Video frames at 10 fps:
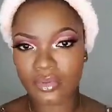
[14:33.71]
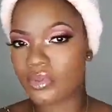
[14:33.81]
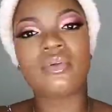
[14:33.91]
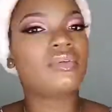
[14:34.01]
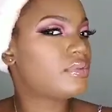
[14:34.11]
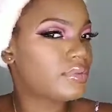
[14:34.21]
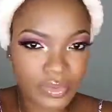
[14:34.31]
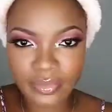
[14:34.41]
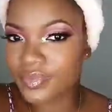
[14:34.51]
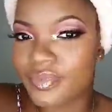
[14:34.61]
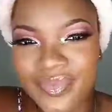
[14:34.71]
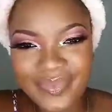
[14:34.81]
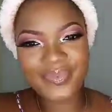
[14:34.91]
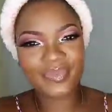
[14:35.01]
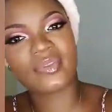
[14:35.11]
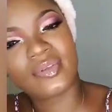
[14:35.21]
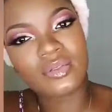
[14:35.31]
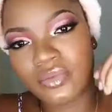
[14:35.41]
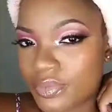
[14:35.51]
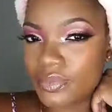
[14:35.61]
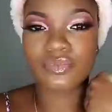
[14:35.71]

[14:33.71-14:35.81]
my water,